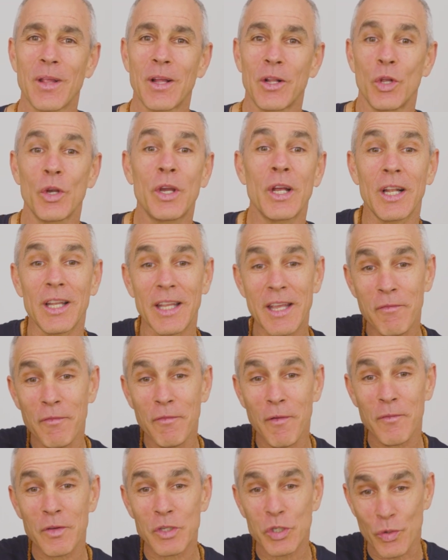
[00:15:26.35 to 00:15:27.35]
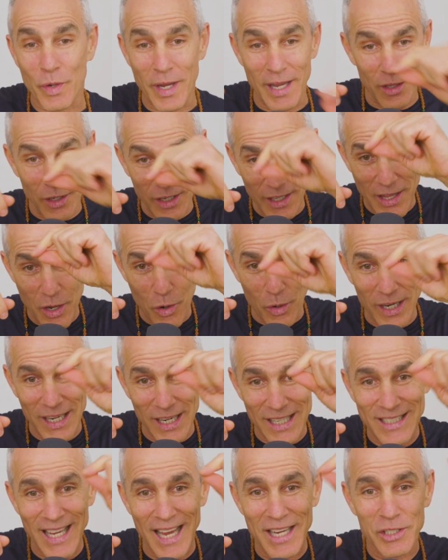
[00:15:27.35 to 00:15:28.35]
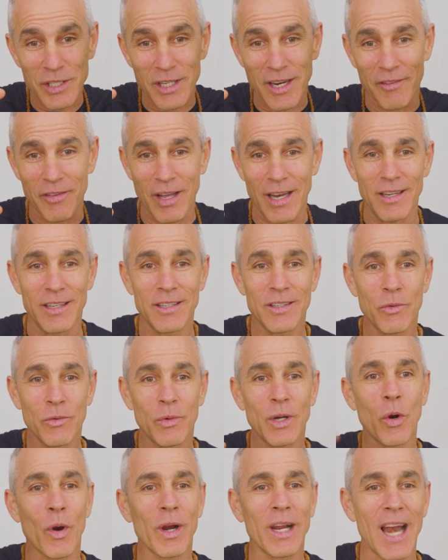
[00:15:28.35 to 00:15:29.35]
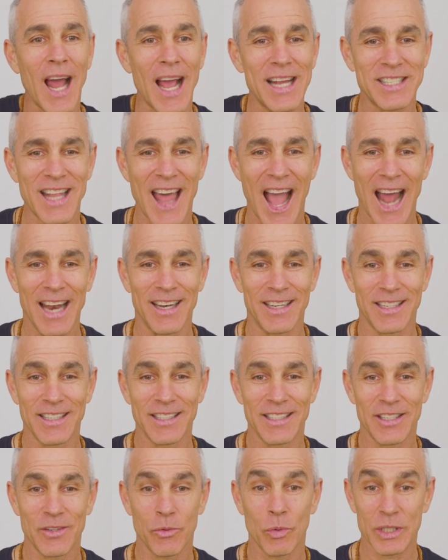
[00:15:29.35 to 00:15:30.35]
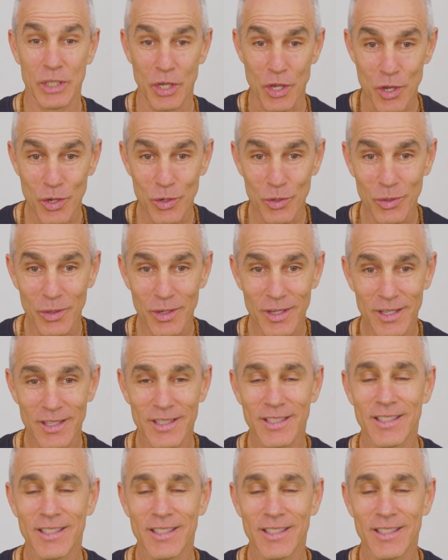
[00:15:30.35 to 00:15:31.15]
Look at a leaf of a tree. Look at the organization of it. What organized that? Was it you?